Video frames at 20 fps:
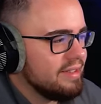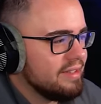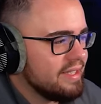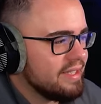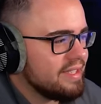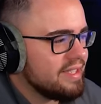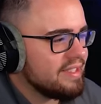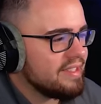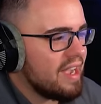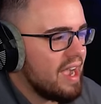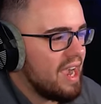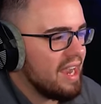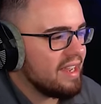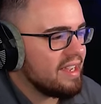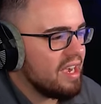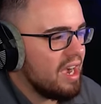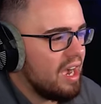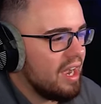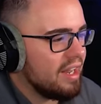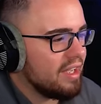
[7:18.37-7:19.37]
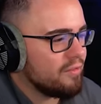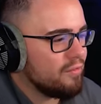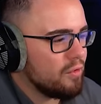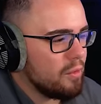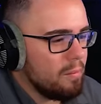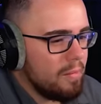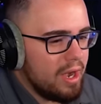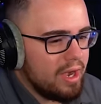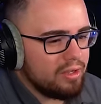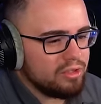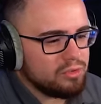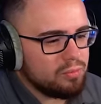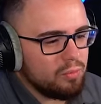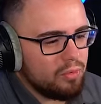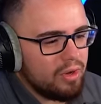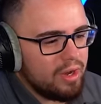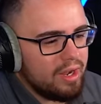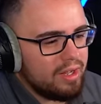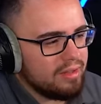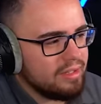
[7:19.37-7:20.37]
this is iconic for Miles
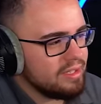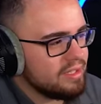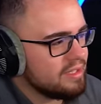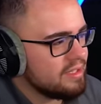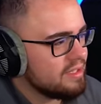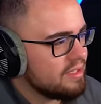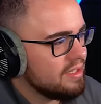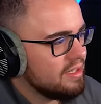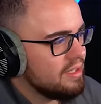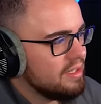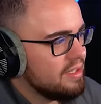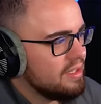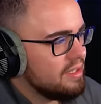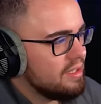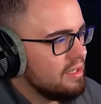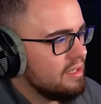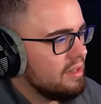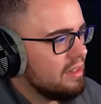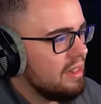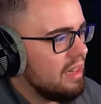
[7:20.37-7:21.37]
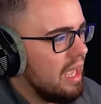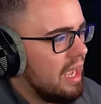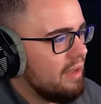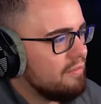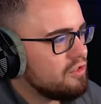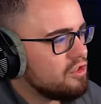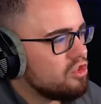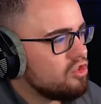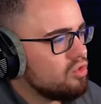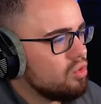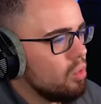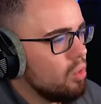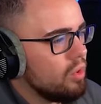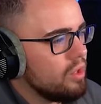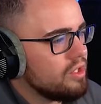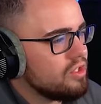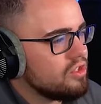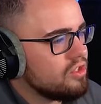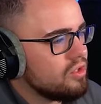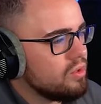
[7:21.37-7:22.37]
Morales. Life
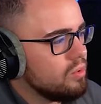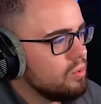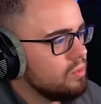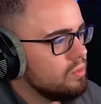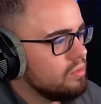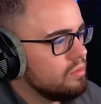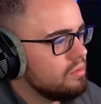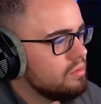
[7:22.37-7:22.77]
story suit.